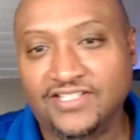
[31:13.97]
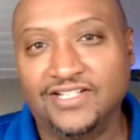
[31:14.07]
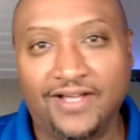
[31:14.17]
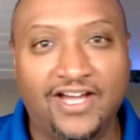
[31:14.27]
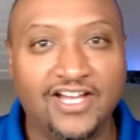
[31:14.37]
to
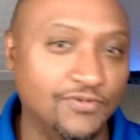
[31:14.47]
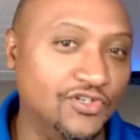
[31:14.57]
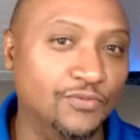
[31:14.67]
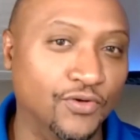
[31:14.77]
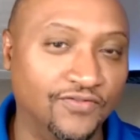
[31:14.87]
sell my house, but
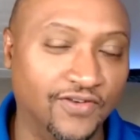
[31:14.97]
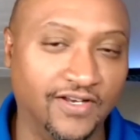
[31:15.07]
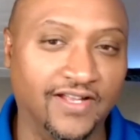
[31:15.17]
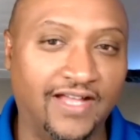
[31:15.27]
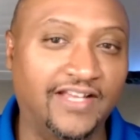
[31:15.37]
you're pretty
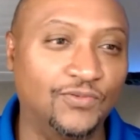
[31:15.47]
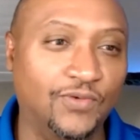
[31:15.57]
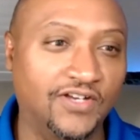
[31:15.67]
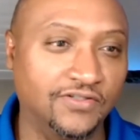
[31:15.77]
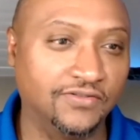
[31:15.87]
funny. I like to
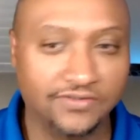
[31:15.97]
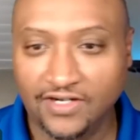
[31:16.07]
watch you.